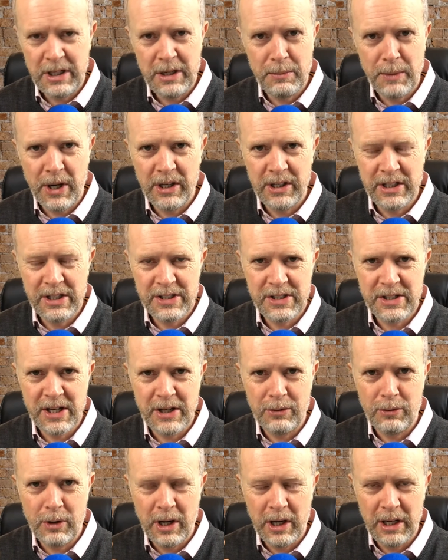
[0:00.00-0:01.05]
your mind and saying,
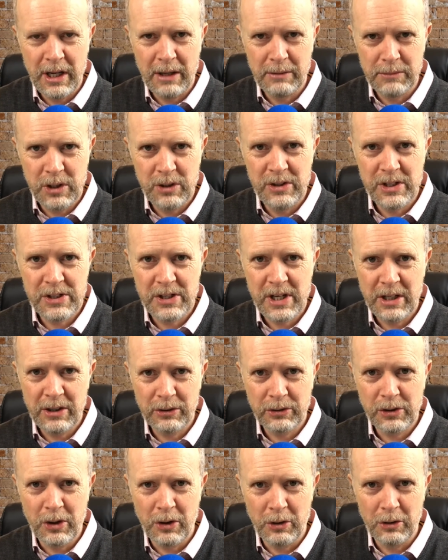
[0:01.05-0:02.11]
right, I'm doing the
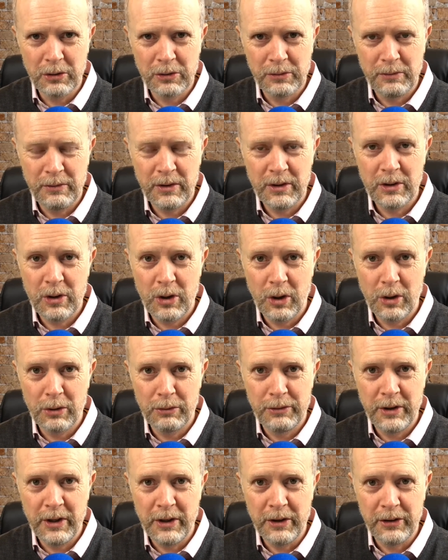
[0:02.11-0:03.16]
sales call
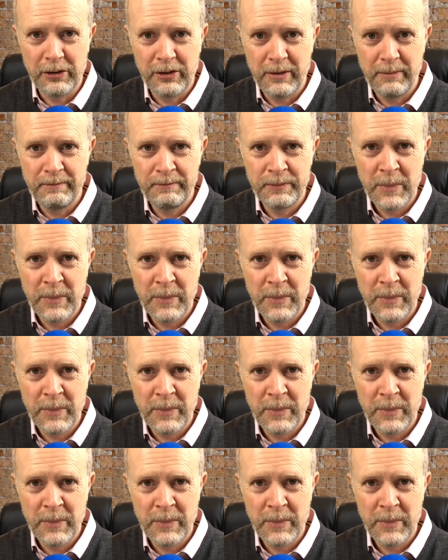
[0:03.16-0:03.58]
first.